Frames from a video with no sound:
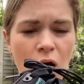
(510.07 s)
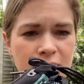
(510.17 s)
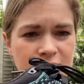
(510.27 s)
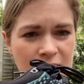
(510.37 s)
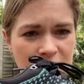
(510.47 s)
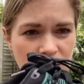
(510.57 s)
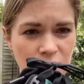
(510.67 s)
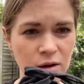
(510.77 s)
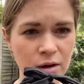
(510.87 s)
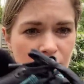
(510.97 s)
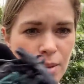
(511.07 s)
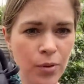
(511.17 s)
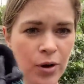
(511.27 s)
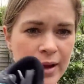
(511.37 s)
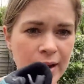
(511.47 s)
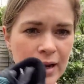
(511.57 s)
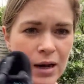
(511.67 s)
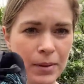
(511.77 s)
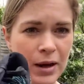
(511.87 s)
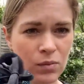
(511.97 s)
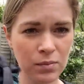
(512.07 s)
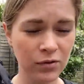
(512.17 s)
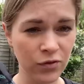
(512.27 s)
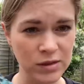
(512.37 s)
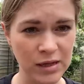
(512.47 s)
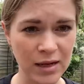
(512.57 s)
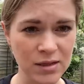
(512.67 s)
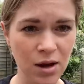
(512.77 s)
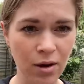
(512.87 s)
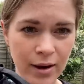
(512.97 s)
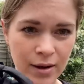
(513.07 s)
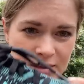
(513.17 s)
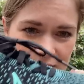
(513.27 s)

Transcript: I tend to pronate a little bit when my foot's getting tired,